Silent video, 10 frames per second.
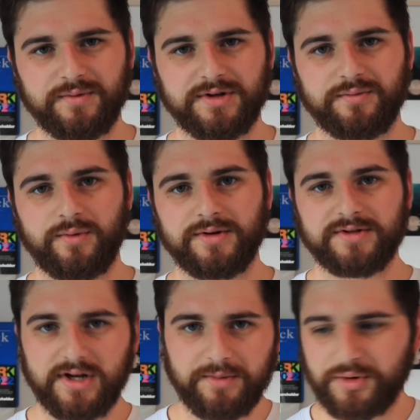which was
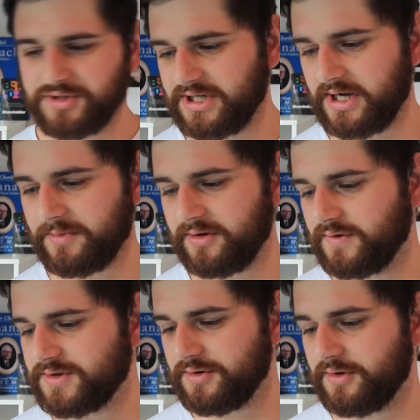kind of pushing up their
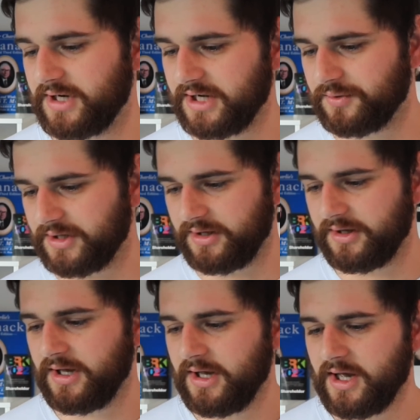return on equity.
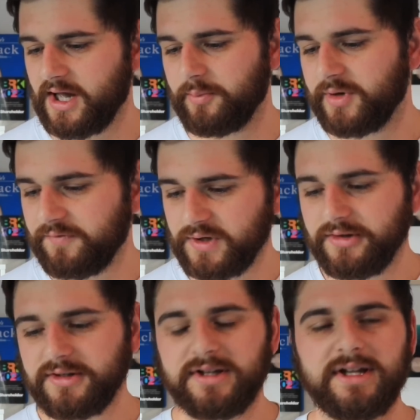But if we
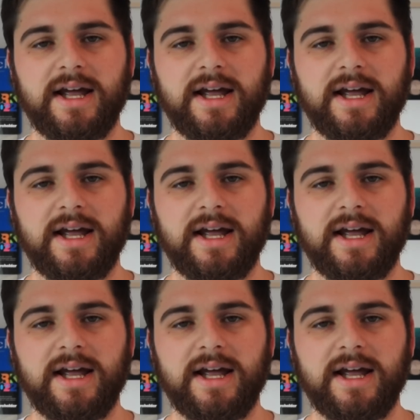look at